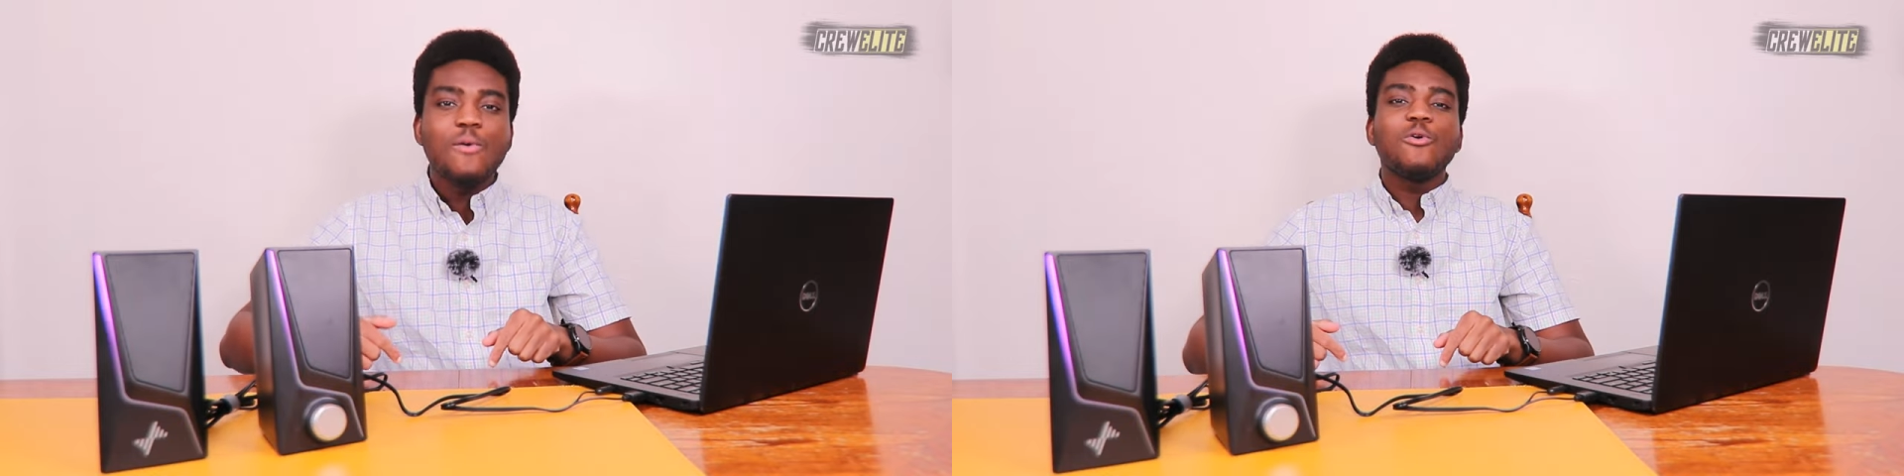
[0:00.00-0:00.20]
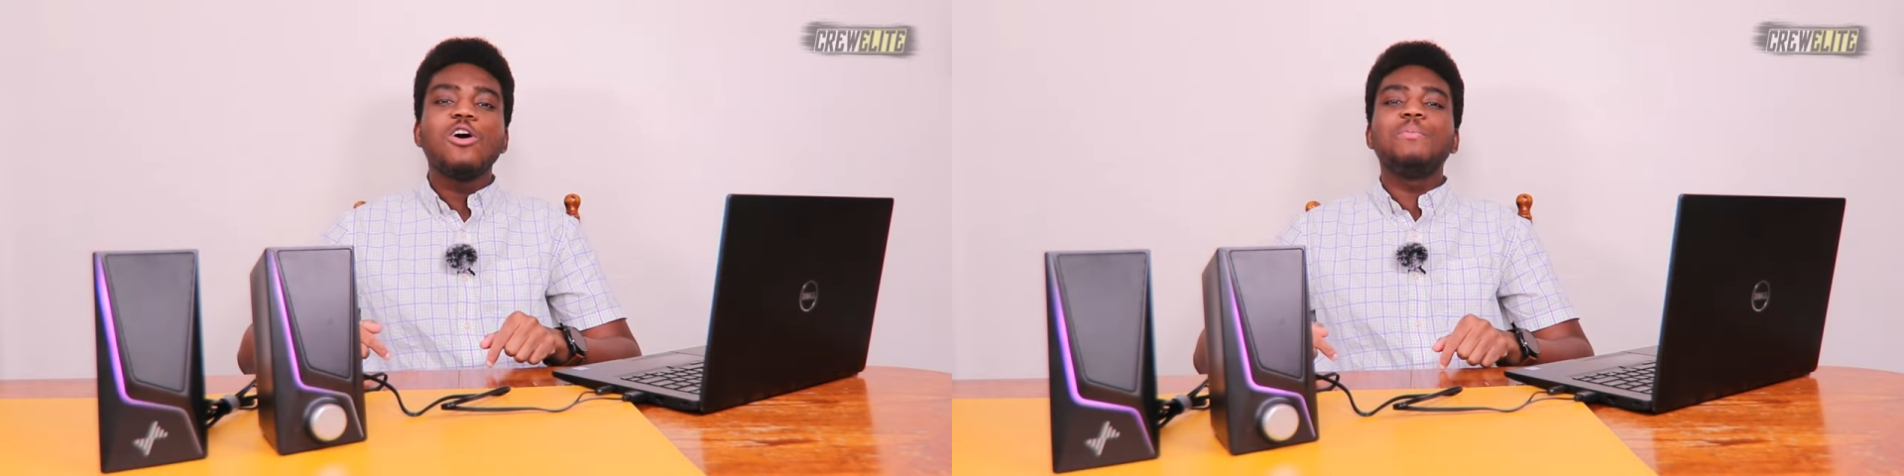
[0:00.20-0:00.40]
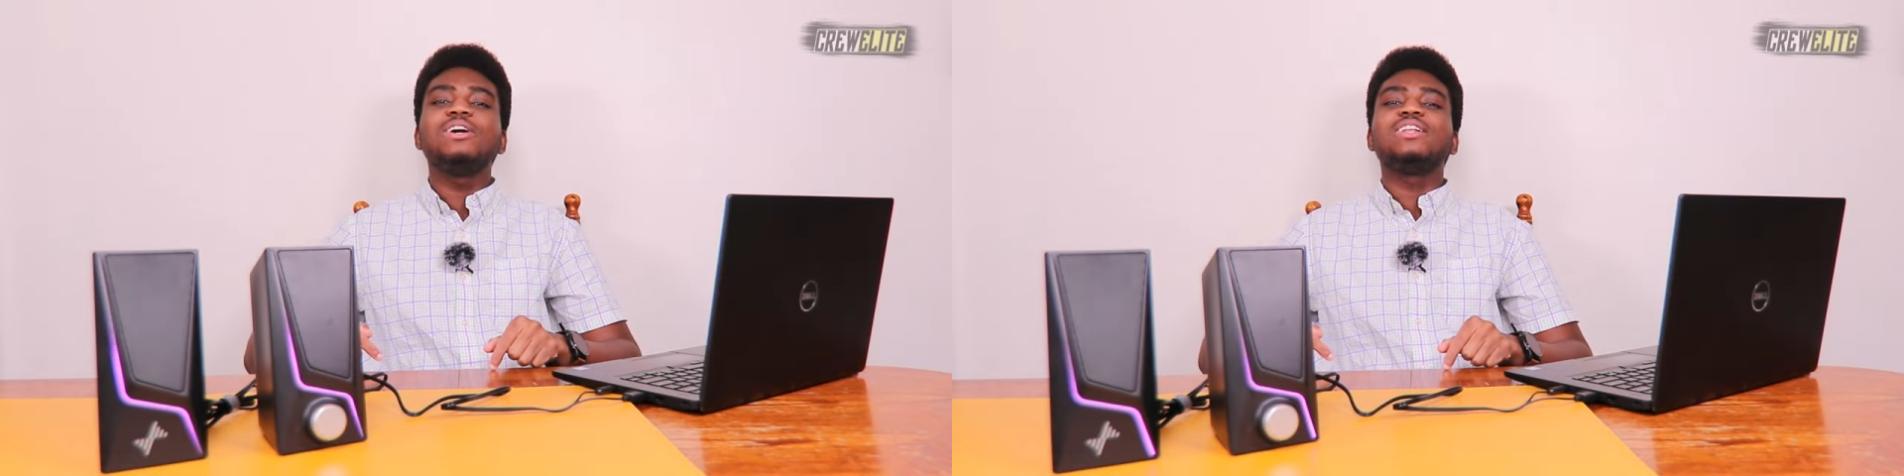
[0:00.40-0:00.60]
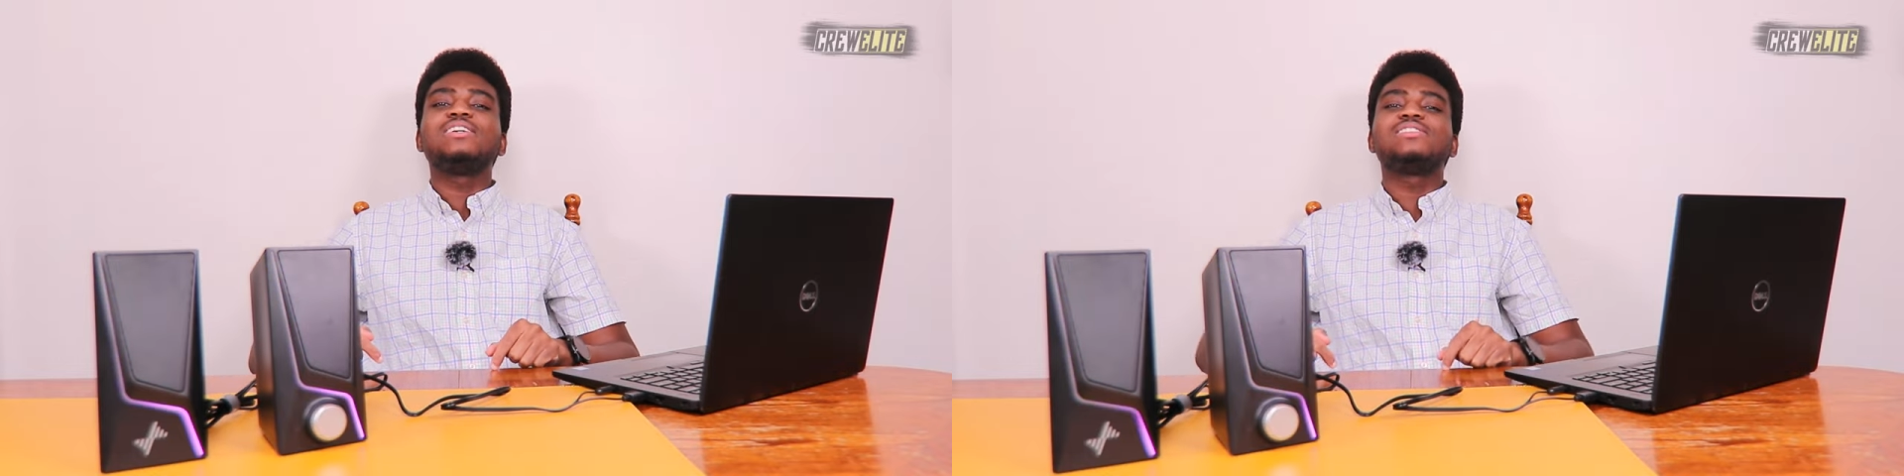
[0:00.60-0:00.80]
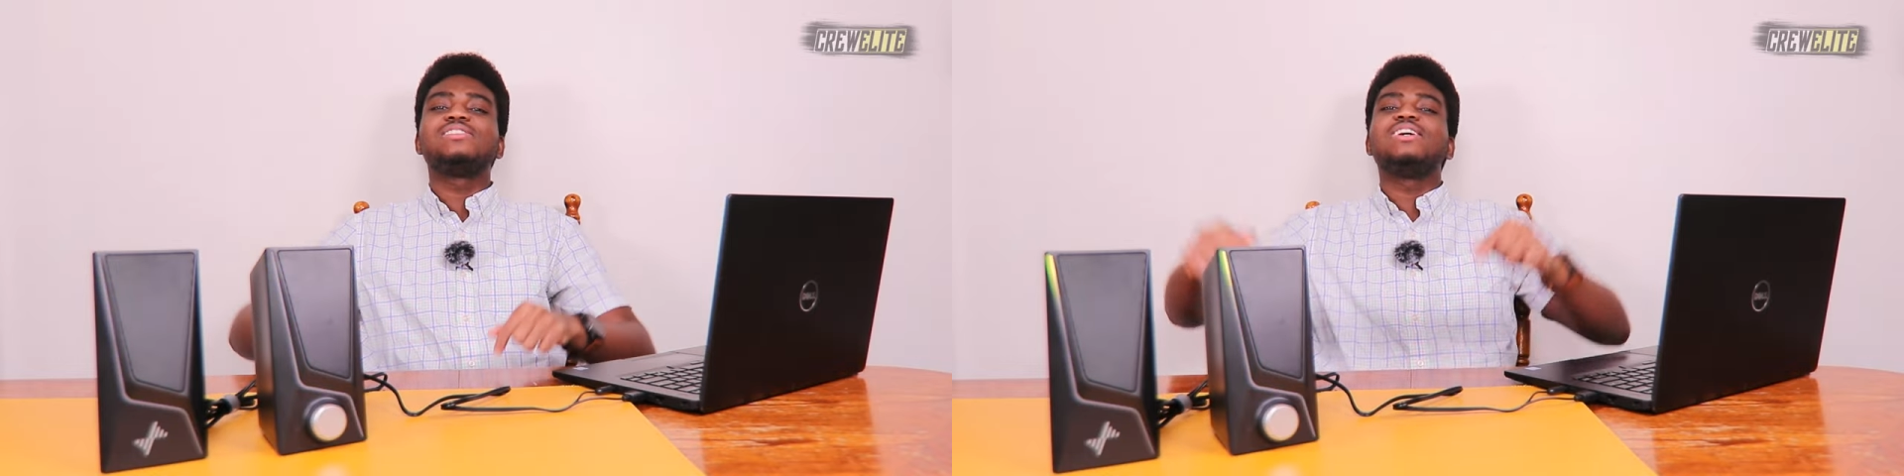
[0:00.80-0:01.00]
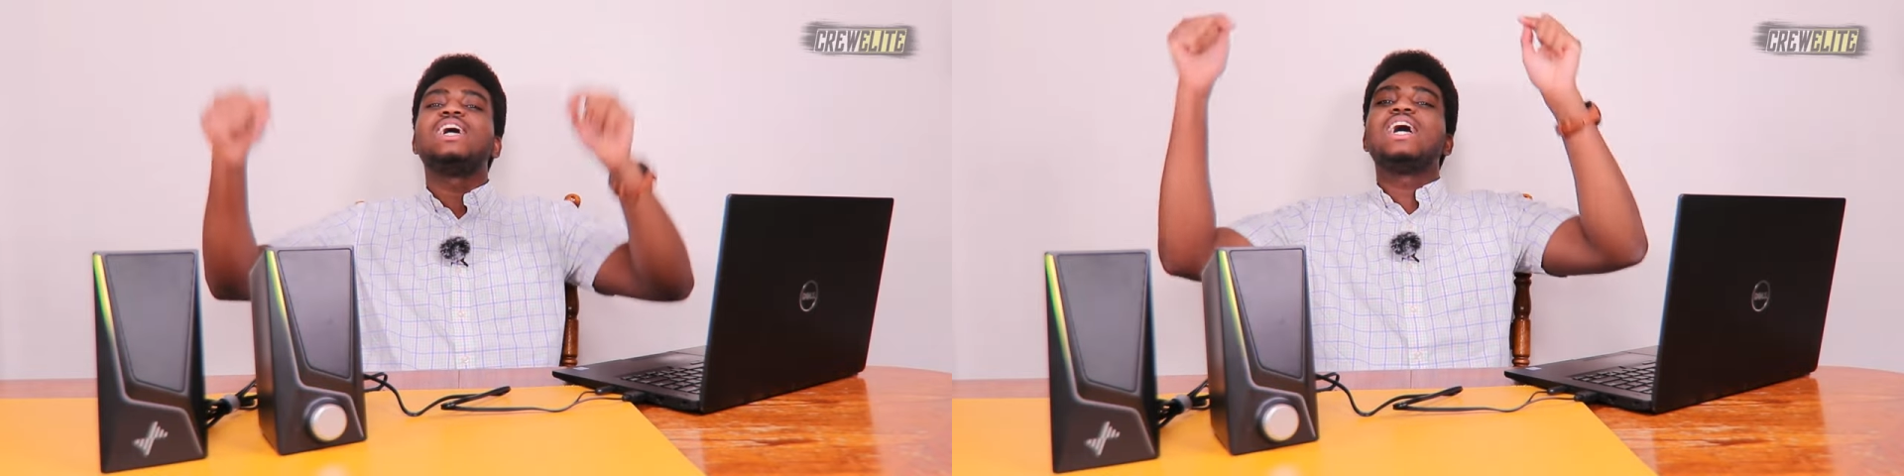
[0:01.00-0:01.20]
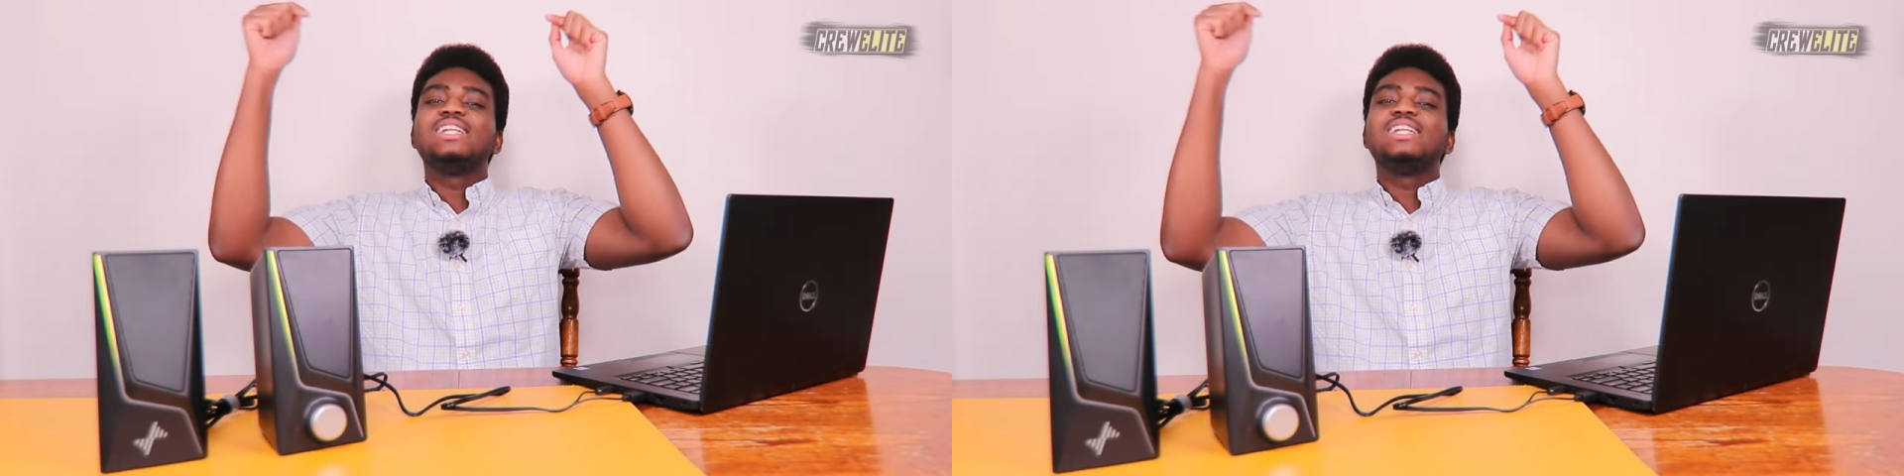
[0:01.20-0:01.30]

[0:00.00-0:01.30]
will be listed